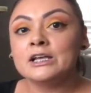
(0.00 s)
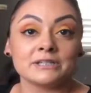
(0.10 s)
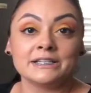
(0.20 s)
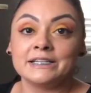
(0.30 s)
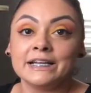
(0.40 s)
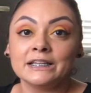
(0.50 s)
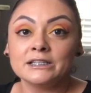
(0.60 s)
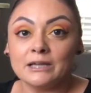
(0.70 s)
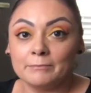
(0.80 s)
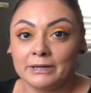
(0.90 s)
So I didn't get the
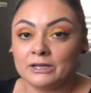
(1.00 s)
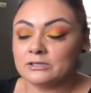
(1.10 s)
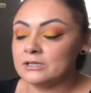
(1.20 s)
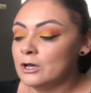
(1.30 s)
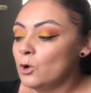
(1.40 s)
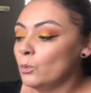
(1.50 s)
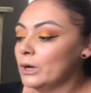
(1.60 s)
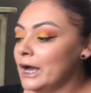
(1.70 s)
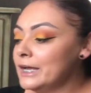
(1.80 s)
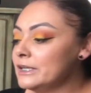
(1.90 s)
dumbbells.
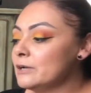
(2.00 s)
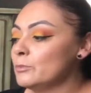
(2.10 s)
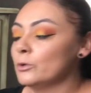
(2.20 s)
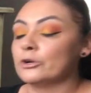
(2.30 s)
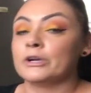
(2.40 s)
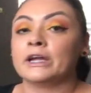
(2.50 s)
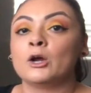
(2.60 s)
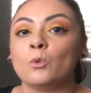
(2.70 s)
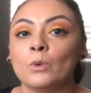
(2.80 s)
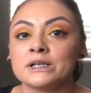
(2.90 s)
What I ended up ordering
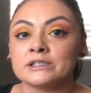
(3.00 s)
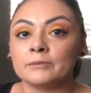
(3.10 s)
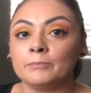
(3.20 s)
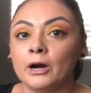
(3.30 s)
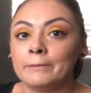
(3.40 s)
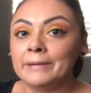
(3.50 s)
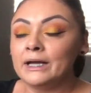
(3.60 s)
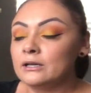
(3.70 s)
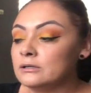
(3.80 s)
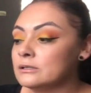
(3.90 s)
was the
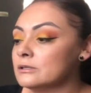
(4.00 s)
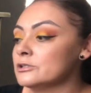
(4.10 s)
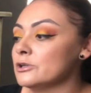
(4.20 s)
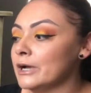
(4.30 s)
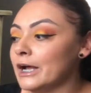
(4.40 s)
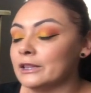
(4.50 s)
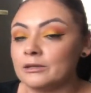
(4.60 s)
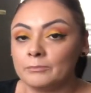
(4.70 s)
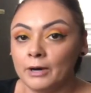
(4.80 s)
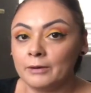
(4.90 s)
barbell. So I got
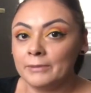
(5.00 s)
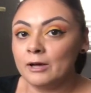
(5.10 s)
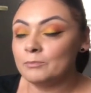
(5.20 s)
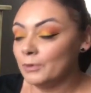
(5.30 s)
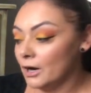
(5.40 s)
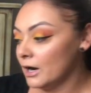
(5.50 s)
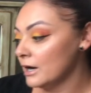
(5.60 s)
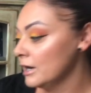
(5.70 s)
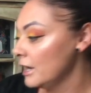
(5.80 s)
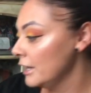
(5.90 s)
the barbell
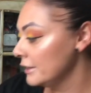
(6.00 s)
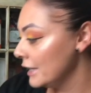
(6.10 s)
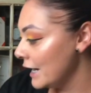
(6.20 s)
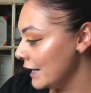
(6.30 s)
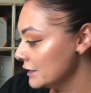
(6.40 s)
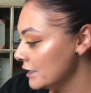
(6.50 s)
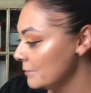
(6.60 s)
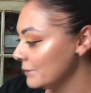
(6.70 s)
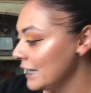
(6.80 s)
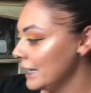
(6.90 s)
bar, and then I ended
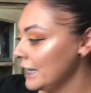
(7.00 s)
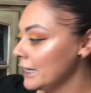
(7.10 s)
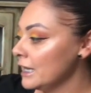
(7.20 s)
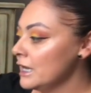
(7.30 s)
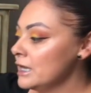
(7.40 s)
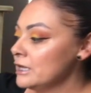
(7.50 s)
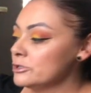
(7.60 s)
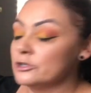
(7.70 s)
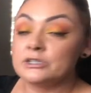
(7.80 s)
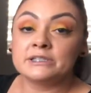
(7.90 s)
up getting
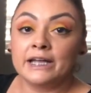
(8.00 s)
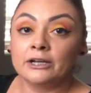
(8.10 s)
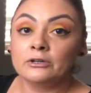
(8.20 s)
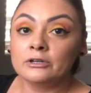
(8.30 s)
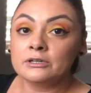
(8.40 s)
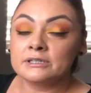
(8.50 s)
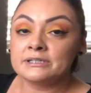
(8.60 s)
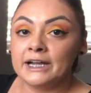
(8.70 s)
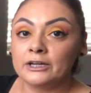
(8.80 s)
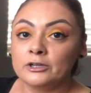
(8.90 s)
so the standard
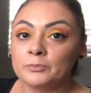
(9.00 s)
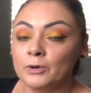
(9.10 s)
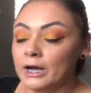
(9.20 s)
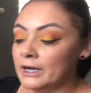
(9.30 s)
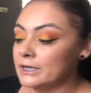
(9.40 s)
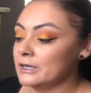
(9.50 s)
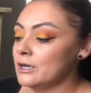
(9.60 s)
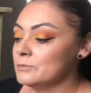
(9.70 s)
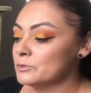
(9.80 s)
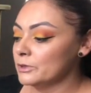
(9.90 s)
standard product
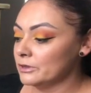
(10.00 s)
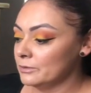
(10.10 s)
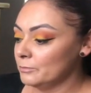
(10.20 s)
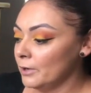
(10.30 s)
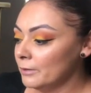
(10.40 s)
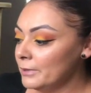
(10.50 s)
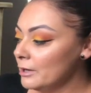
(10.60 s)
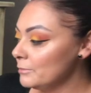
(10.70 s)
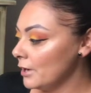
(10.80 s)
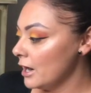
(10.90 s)
comes with the
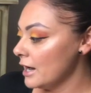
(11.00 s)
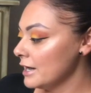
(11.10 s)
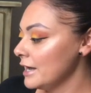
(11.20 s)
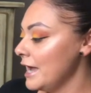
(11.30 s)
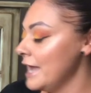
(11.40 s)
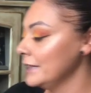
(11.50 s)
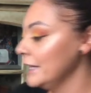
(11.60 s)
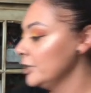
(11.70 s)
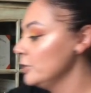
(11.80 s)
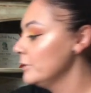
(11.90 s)
barbell bar, and
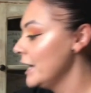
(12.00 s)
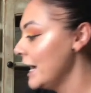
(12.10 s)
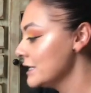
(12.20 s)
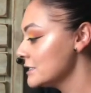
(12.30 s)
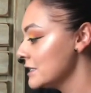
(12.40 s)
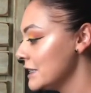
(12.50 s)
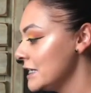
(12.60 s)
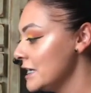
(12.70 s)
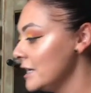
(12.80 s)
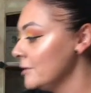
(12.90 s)
then you get
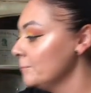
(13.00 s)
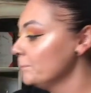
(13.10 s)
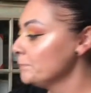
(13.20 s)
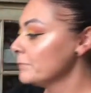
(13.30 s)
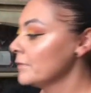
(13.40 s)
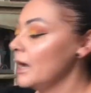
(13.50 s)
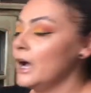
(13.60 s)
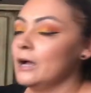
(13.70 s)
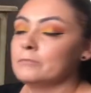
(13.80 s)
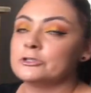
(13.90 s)
the
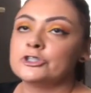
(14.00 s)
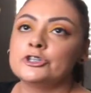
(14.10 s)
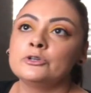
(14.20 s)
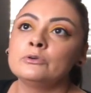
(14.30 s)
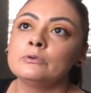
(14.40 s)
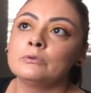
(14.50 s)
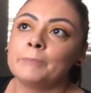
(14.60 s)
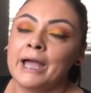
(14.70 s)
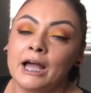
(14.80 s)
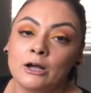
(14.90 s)
um, two
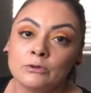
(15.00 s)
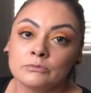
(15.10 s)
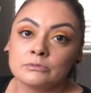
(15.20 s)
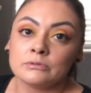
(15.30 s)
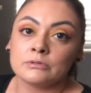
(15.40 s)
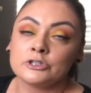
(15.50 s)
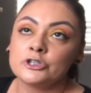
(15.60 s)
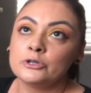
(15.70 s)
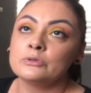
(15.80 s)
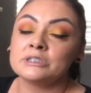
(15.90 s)
pound,
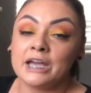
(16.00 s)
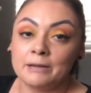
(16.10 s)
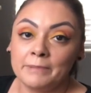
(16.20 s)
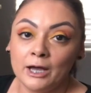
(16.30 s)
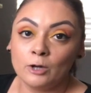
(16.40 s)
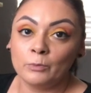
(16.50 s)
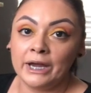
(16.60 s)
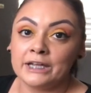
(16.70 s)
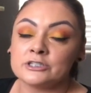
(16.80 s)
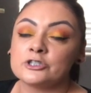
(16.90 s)
two 10 pound
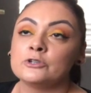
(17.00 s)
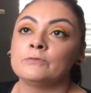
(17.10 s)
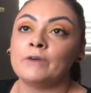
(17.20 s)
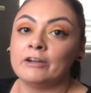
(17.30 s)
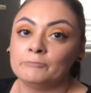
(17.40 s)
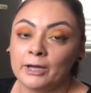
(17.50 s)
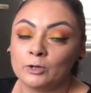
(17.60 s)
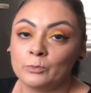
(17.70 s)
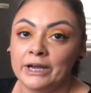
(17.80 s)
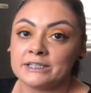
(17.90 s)
weights, two five
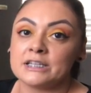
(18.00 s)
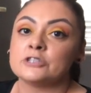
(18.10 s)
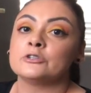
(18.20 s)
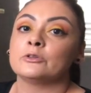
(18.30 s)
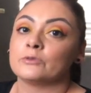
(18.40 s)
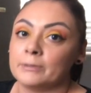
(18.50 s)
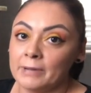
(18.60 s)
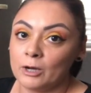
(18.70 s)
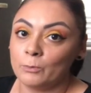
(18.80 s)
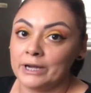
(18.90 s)
pound weights, and two three
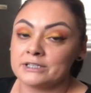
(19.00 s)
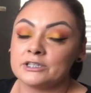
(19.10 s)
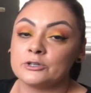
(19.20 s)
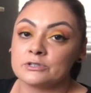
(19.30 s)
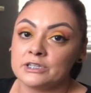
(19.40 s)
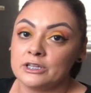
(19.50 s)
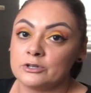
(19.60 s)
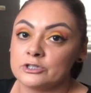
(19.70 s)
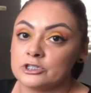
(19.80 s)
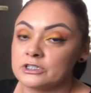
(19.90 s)
pound weights. And you'll see
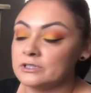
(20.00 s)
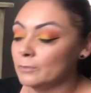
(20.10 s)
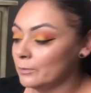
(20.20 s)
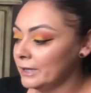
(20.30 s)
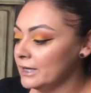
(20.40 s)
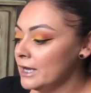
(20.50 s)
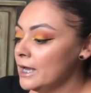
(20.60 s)
those in just a moment.